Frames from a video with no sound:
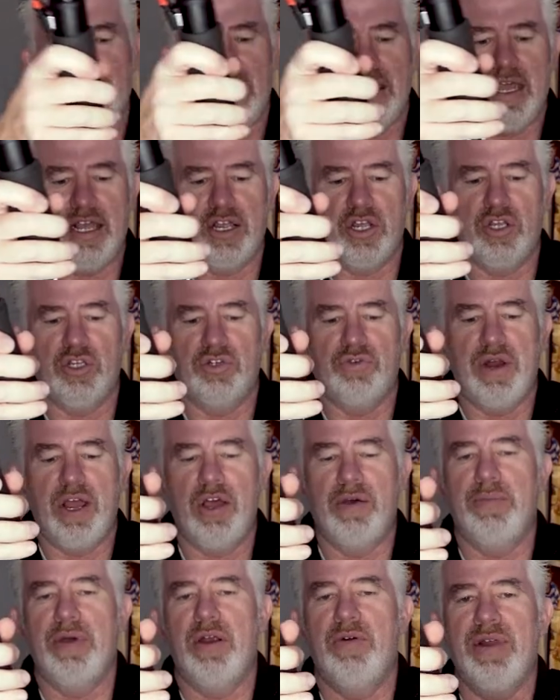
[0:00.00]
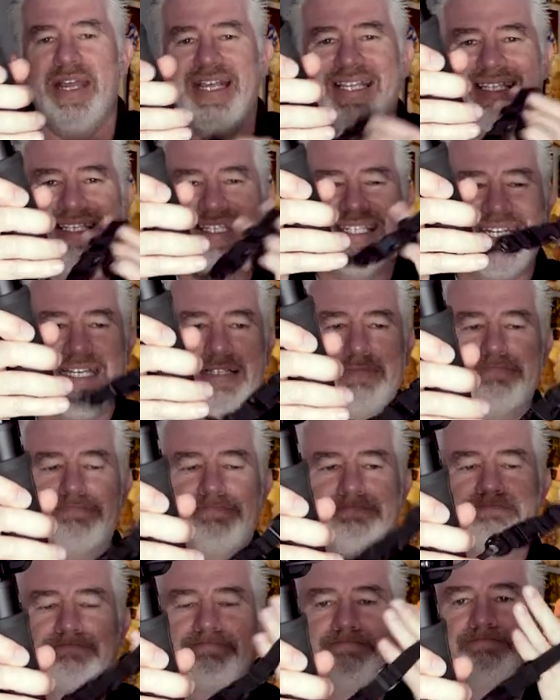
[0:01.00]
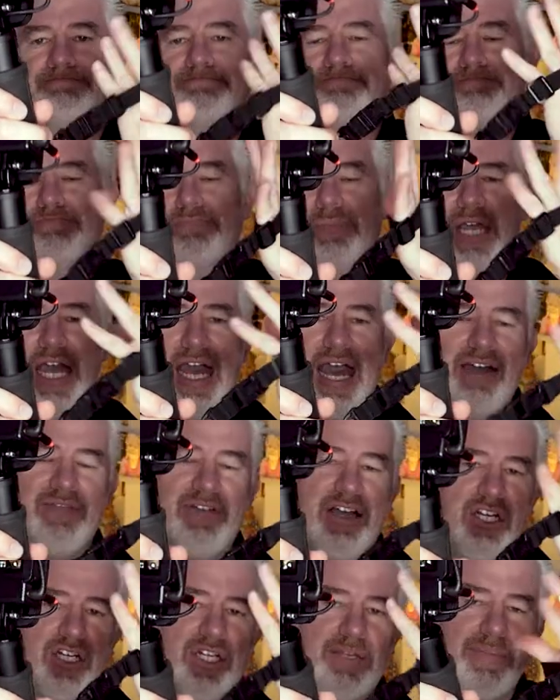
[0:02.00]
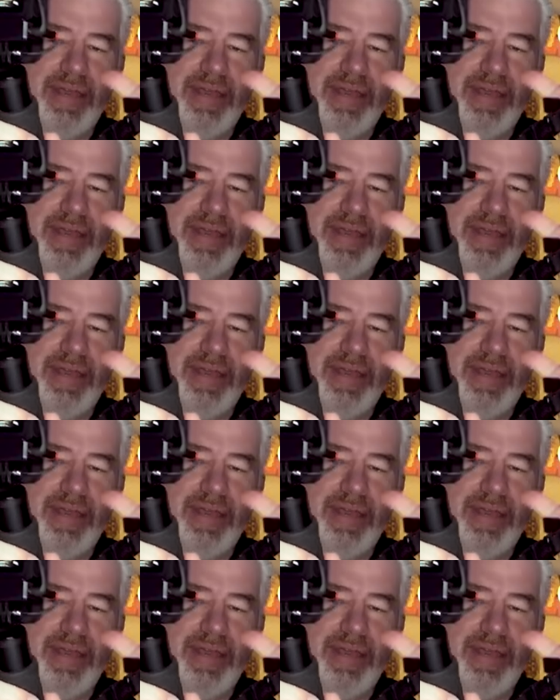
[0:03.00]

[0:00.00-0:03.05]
That goes around my wrist. I have actually